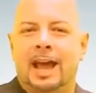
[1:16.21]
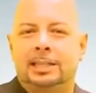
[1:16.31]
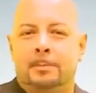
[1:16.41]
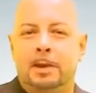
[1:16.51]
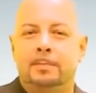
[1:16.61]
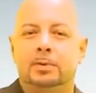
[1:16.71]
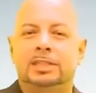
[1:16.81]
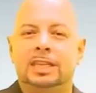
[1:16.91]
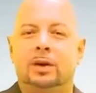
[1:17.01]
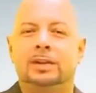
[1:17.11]
ads that people
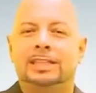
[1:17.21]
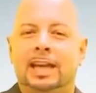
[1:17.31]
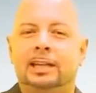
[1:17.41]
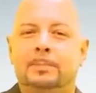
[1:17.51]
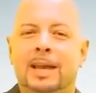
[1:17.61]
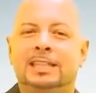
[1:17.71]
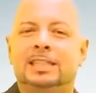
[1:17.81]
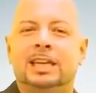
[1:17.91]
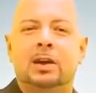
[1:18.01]
see on a daily basis,